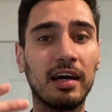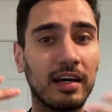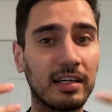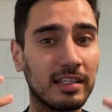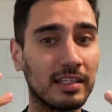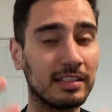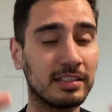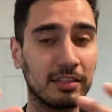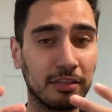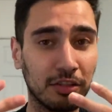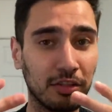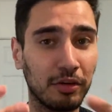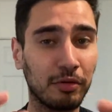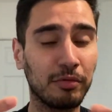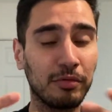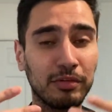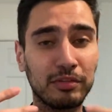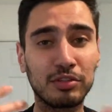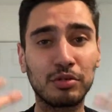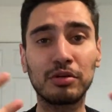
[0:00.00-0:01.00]
you know,
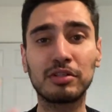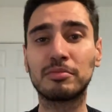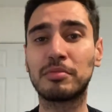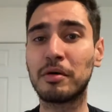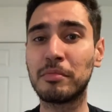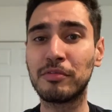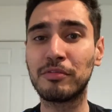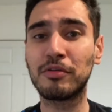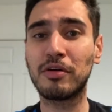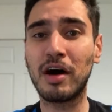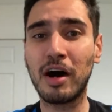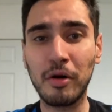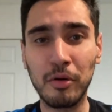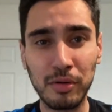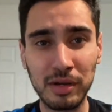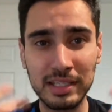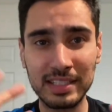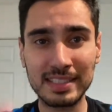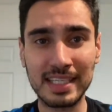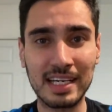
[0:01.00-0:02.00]
we've talked about before how
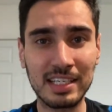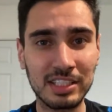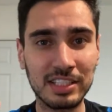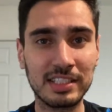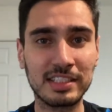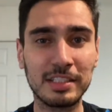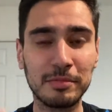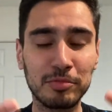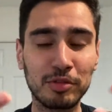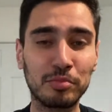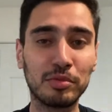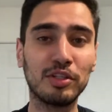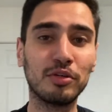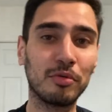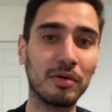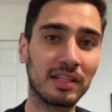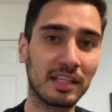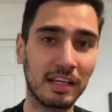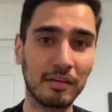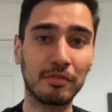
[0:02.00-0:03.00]
only Sanchez seems to be the
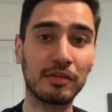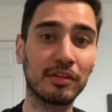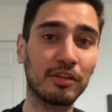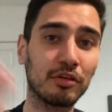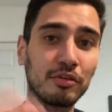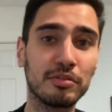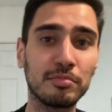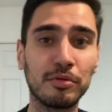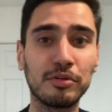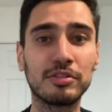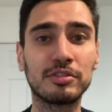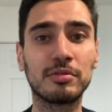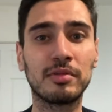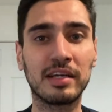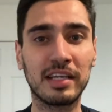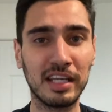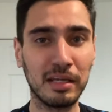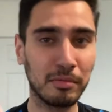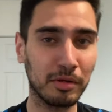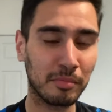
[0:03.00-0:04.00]
one giving those balls to
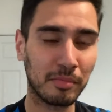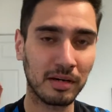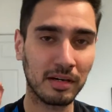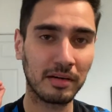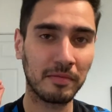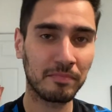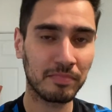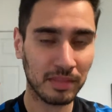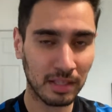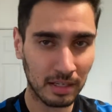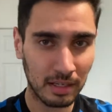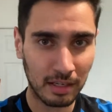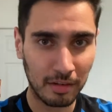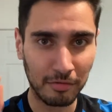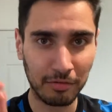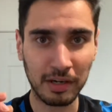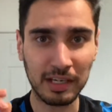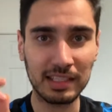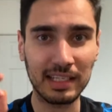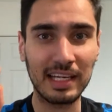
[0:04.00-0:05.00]
Hakimi, but
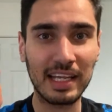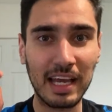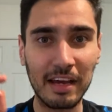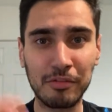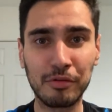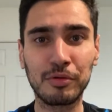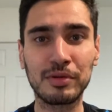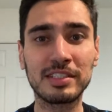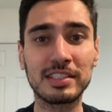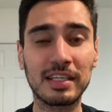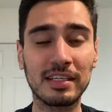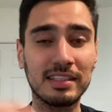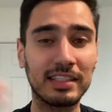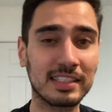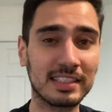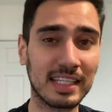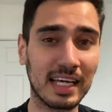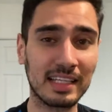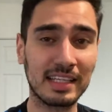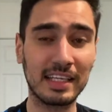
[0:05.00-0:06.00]
finally everyone's
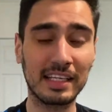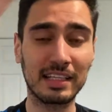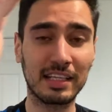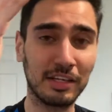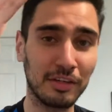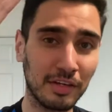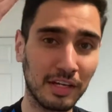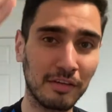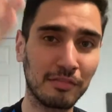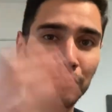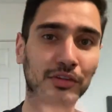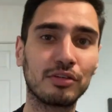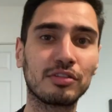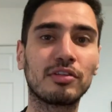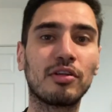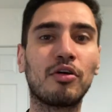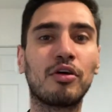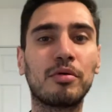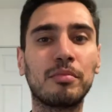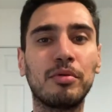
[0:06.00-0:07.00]
understanding that you give those
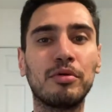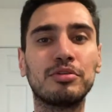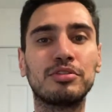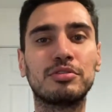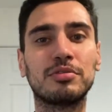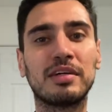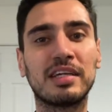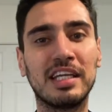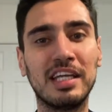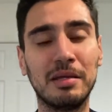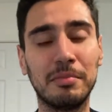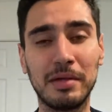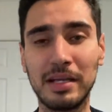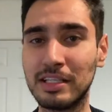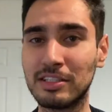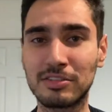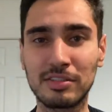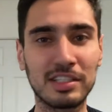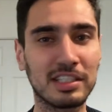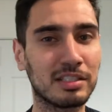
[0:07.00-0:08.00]
long balls to Hakimi
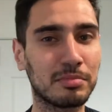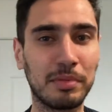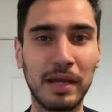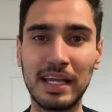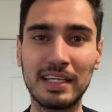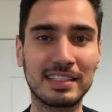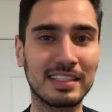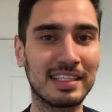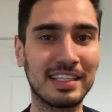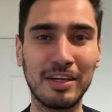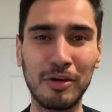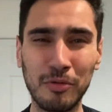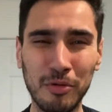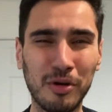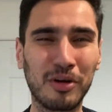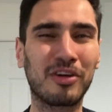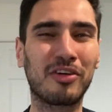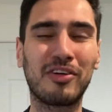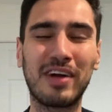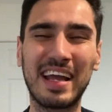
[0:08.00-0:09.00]
into the space and he will
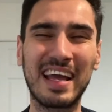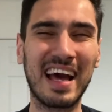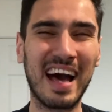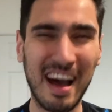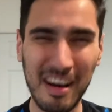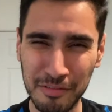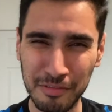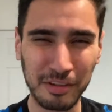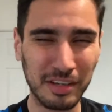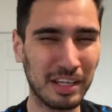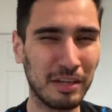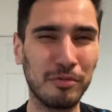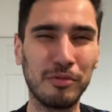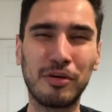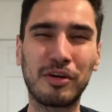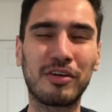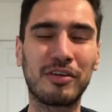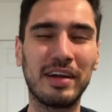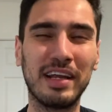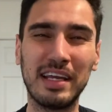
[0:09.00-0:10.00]
create havoc, he will
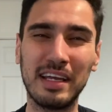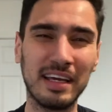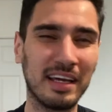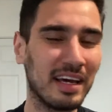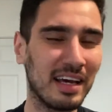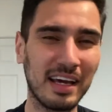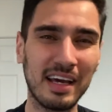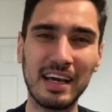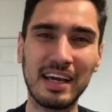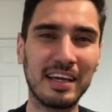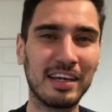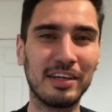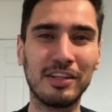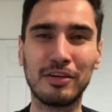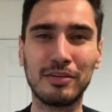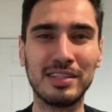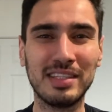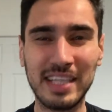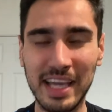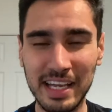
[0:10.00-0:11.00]
create, you know,
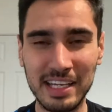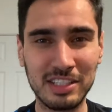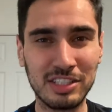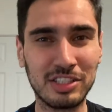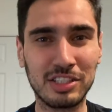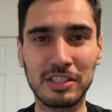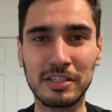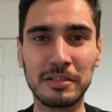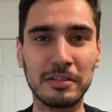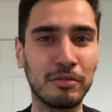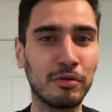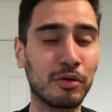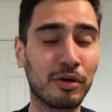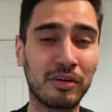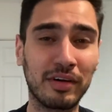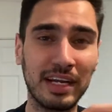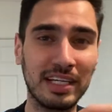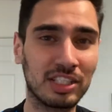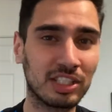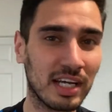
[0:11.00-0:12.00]
danger, he will
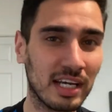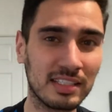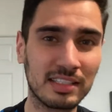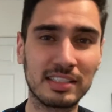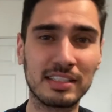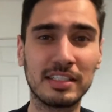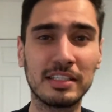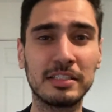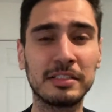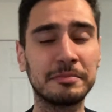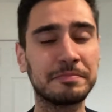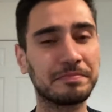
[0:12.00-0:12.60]
create chances.